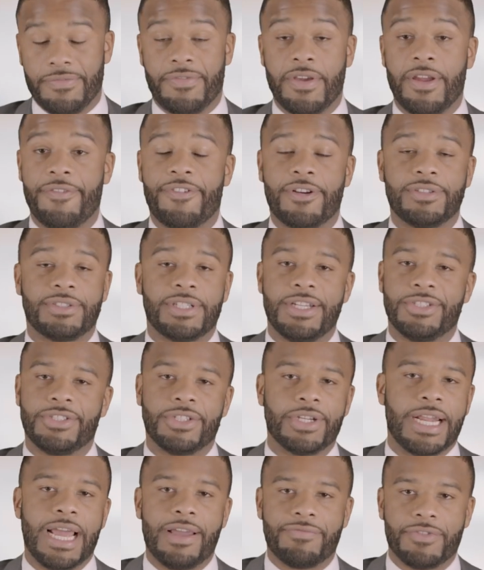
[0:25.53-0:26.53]
The very first thing
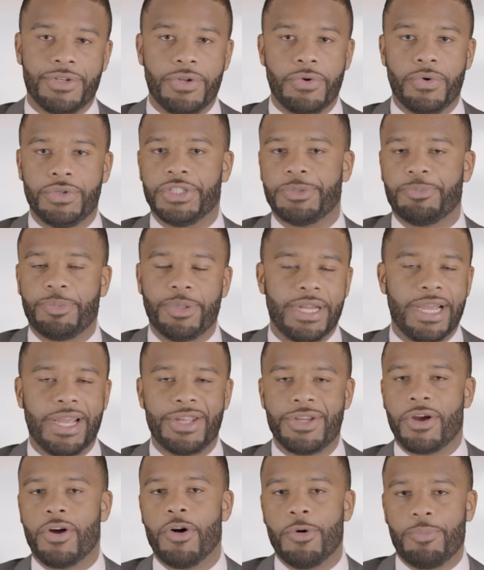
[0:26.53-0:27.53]
you're gonna have to do is just put
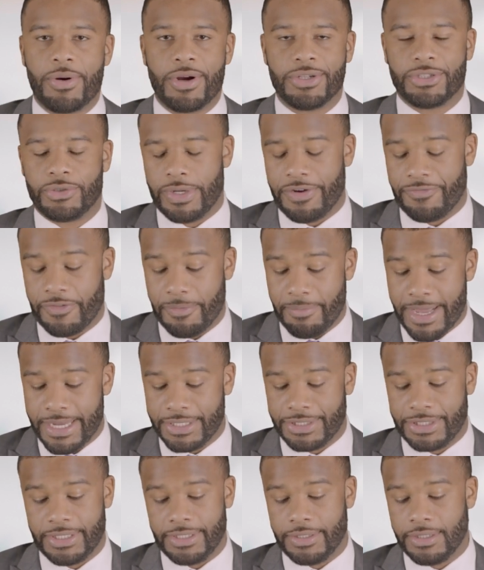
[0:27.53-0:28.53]
in your own personal
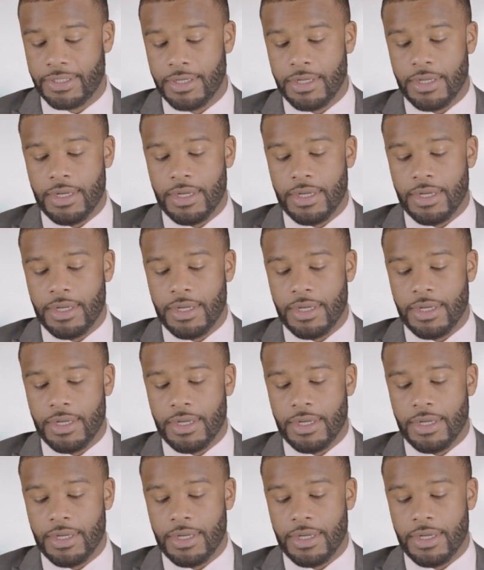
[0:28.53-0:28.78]
information.